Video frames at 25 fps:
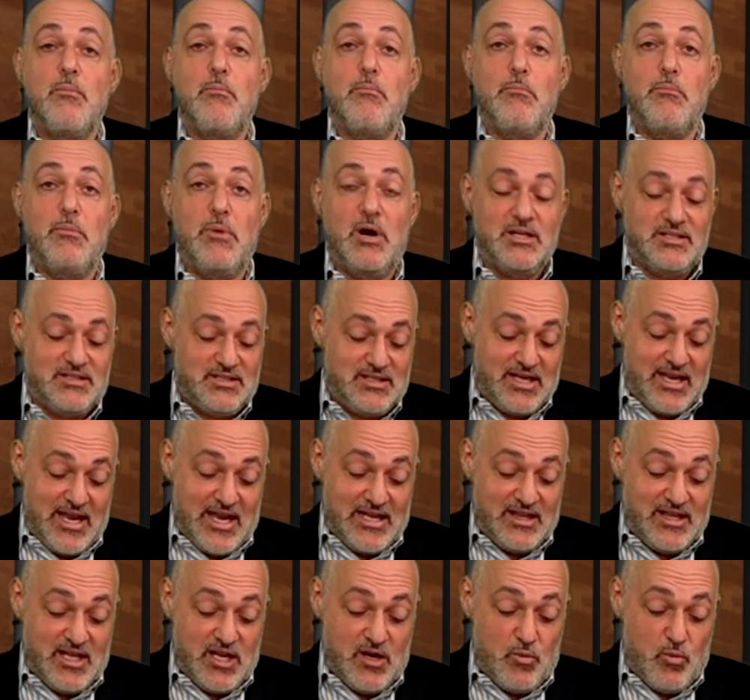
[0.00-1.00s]
must
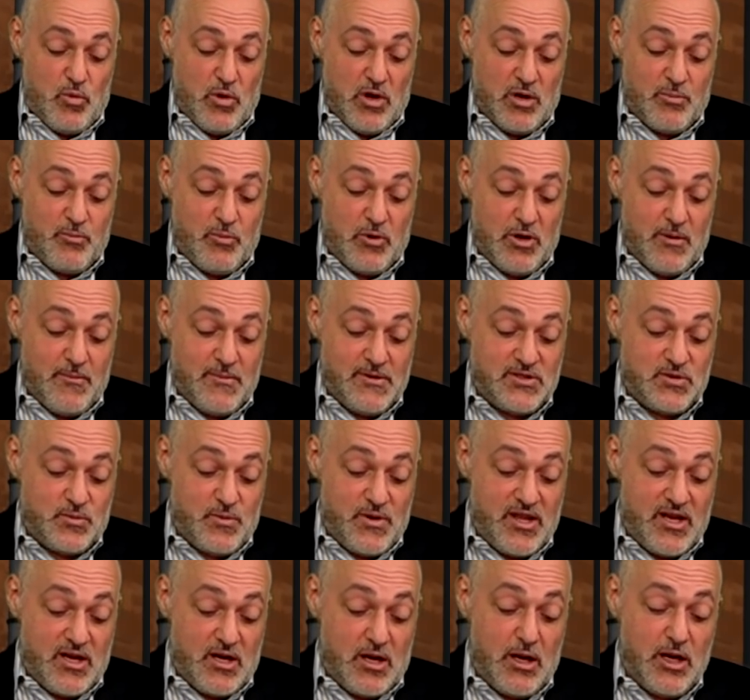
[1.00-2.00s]
get their work permits
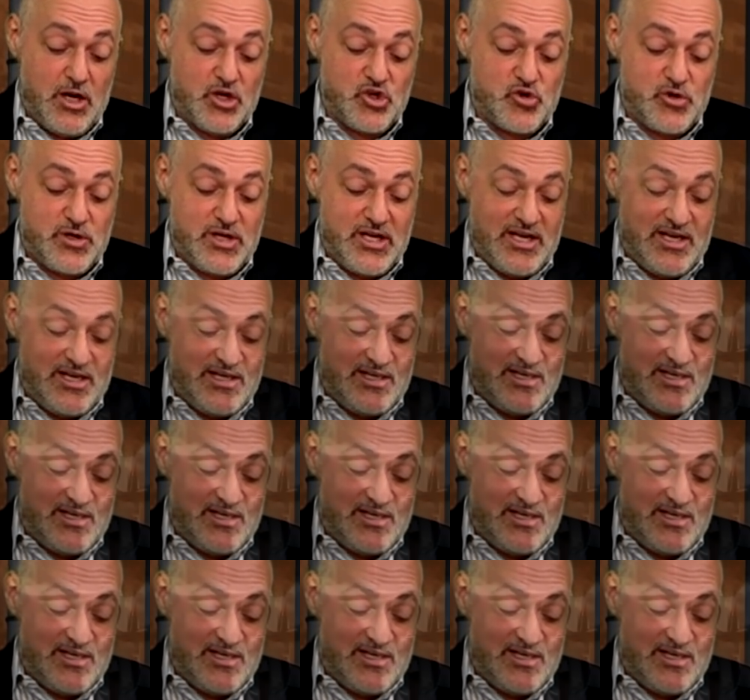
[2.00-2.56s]
within 180